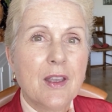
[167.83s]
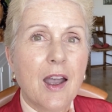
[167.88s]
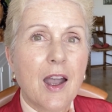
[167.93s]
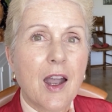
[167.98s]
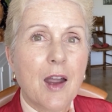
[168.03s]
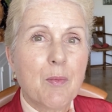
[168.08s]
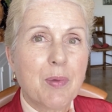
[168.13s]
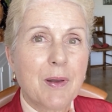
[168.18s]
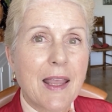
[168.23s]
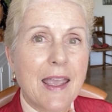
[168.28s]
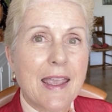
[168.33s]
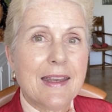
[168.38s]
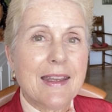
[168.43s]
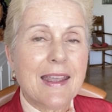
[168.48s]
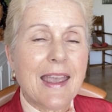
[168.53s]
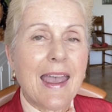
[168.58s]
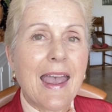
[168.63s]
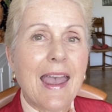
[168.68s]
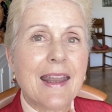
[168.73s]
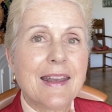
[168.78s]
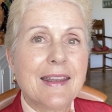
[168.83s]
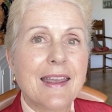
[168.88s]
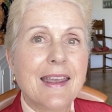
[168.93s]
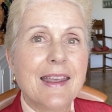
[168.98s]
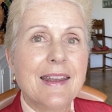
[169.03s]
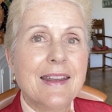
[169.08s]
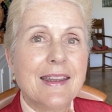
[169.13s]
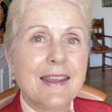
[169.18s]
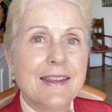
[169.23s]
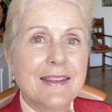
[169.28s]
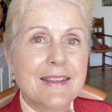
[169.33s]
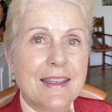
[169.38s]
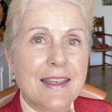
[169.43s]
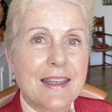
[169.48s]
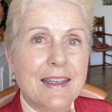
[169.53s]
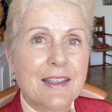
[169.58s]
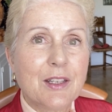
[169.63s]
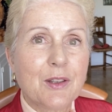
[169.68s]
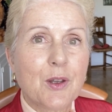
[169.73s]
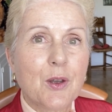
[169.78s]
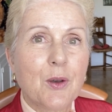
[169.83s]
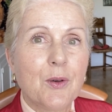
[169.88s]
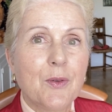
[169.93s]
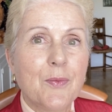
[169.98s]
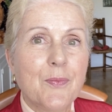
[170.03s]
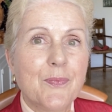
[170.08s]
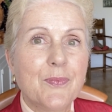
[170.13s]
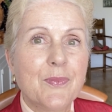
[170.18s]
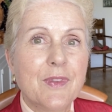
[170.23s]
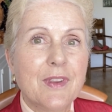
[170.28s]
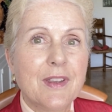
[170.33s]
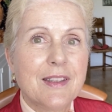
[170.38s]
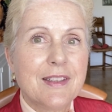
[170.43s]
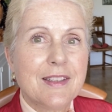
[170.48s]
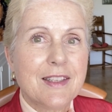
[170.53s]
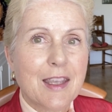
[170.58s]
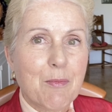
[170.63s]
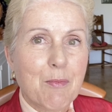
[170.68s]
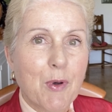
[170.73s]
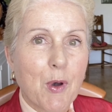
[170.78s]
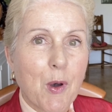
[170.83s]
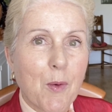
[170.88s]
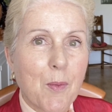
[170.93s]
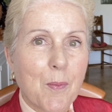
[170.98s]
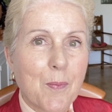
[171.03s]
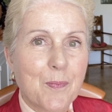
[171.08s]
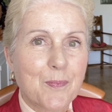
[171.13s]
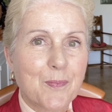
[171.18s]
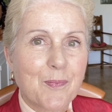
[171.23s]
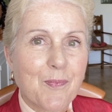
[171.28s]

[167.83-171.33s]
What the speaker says: are played at an identical tempo.